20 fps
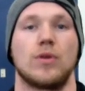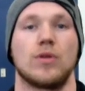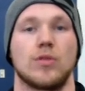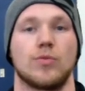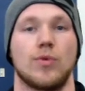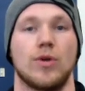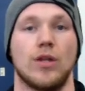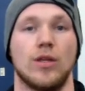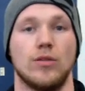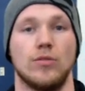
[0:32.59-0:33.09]

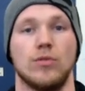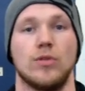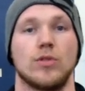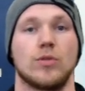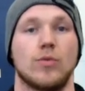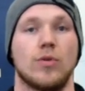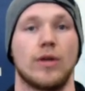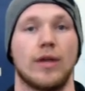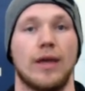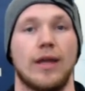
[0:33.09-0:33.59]
because we're going to do
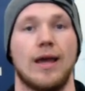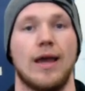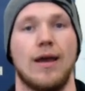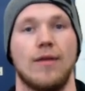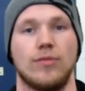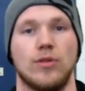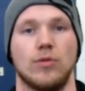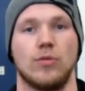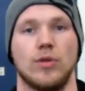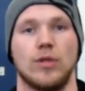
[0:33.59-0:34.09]
this workout
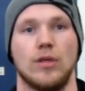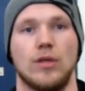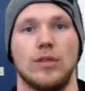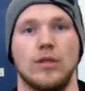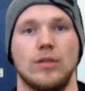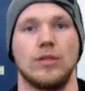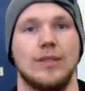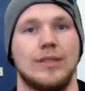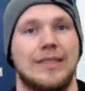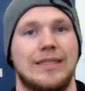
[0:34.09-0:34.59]
after we're
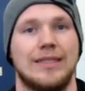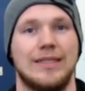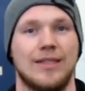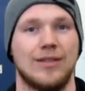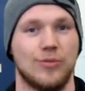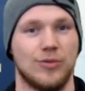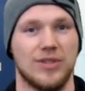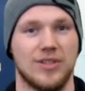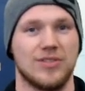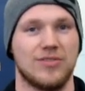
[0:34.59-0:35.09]
done
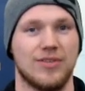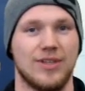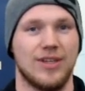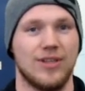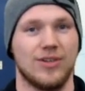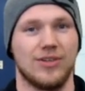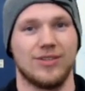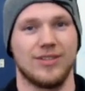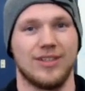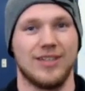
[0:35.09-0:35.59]
with this
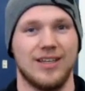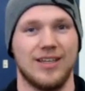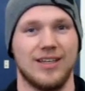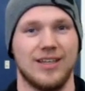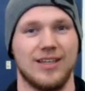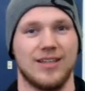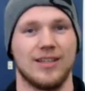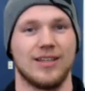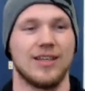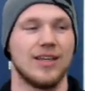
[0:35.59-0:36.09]
video.
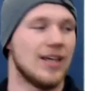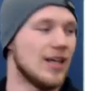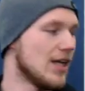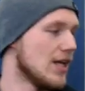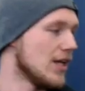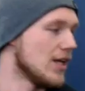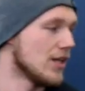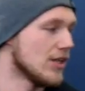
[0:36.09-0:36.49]
Yay!